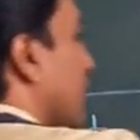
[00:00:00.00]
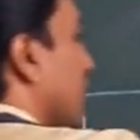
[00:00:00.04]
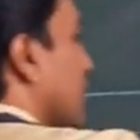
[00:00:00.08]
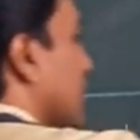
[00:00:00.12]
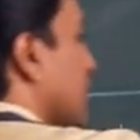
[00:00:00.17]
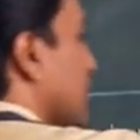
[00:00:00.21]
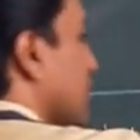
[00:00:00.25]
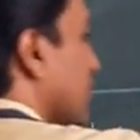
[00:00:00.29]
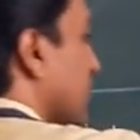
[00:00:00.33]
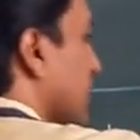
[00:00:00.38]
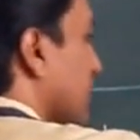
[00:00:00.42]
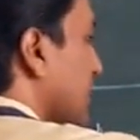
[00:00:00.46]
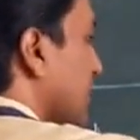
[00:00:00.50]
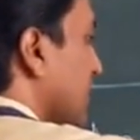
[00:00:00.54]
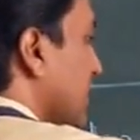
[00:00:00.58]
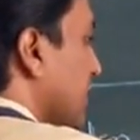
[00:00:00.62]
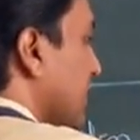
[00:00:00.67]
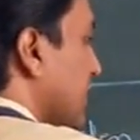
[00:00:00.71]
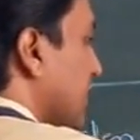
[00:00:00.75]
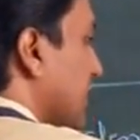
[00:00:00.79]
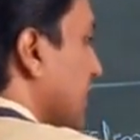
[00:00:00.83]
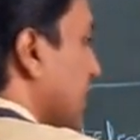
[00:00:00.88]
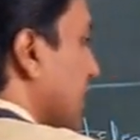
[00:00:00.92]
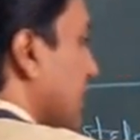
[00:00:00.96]

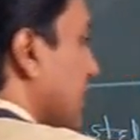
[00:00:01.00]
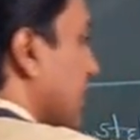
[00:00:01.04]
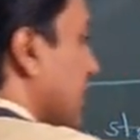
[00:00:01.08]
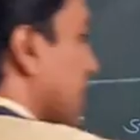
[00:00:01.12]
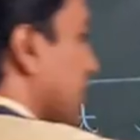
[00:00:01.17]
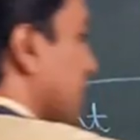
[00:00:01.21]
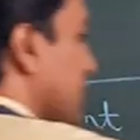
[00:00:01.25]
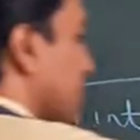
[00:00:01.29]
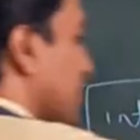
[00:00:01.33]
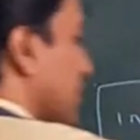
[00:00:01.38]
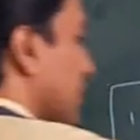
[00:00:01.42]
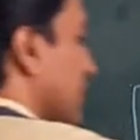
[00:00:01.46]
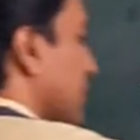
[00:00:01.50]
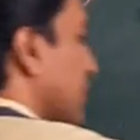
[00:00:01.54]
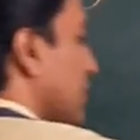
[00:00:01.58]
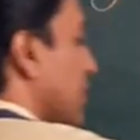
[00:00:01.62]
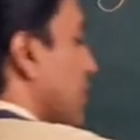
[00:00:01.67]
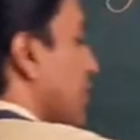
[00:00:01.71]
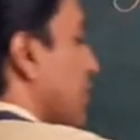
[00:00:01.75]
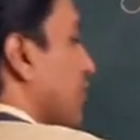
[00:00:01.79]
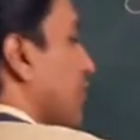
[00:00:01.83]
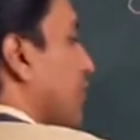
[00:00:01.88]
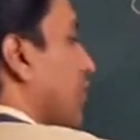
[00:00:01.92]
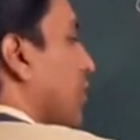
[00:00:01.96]
function declaration
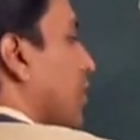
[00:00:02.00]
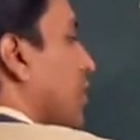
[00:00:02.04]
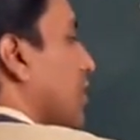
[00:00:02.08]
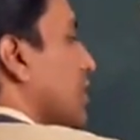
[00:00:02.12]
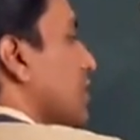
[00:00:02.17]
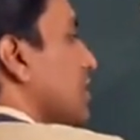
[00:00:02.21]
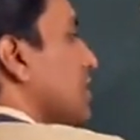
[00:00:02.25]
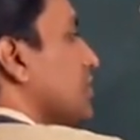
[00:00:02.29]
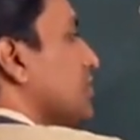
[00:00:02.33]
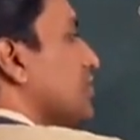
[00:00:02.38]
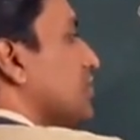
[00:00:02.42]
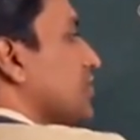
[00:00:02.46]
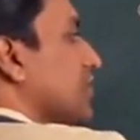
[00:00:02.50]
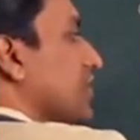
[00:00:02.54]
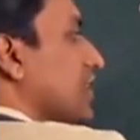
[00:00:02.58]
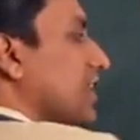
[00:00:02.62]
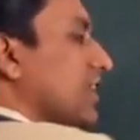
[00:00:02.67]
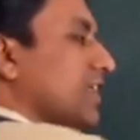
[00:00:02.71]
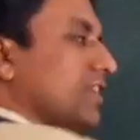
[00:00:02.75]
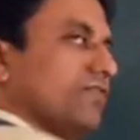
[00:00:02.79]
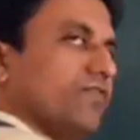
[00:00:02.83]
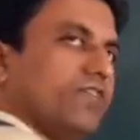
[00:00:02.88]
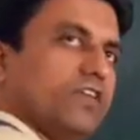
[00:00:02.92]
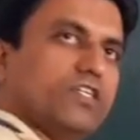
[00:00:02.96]
for
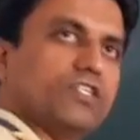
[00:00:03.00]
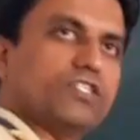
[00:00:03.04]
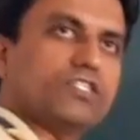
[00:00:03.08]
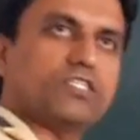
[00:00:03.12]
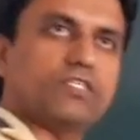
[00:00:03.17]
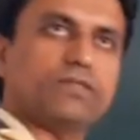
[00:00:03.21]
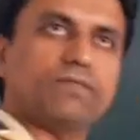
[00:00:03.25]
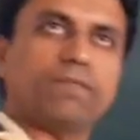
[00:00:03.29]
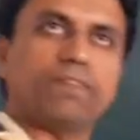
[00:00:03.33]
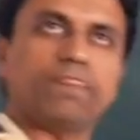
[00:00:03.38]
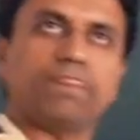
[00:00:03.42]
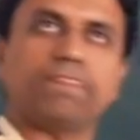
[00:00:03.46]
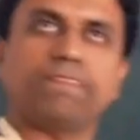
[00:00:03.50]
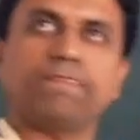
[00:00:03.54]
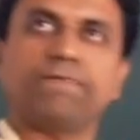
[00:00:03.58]
stringlen function.